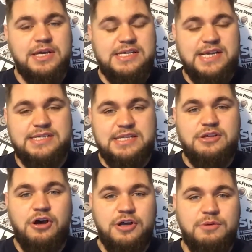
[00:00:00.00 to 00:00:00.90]
He says he
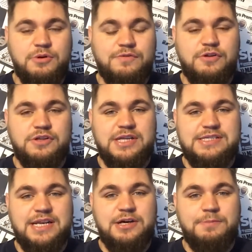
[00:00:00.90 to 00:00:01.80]
thought he would have done
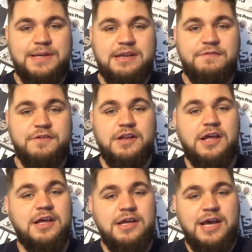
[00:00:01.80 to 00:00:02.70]
things a little bit
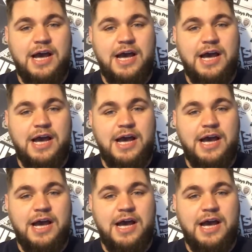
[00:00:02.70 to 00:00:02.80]
differently